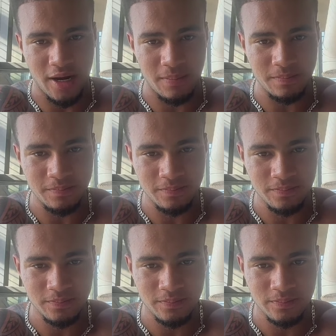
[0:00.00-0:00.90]
me up.
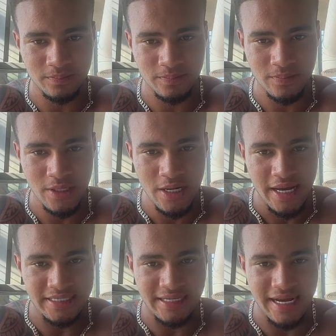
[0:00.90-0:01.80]

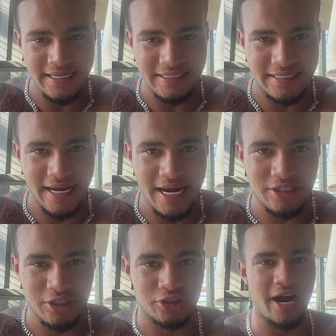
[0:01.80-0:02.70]
Is it easy to get
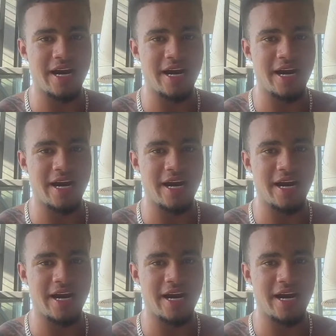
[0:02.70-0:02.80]
into the